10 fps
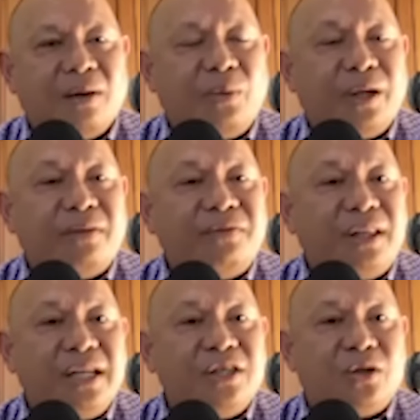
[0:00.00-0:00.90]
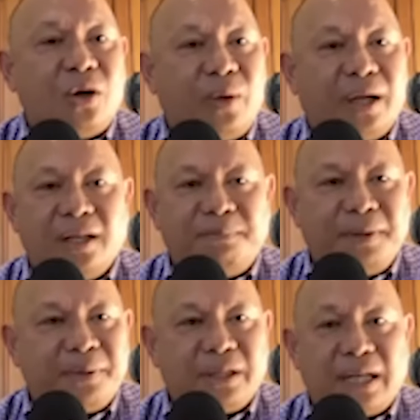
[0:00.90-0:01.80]
Whenever things go well in
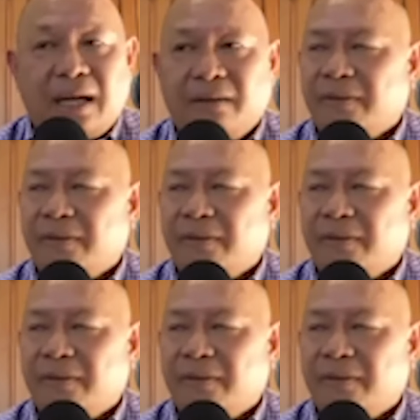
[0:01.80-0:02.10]
people's life,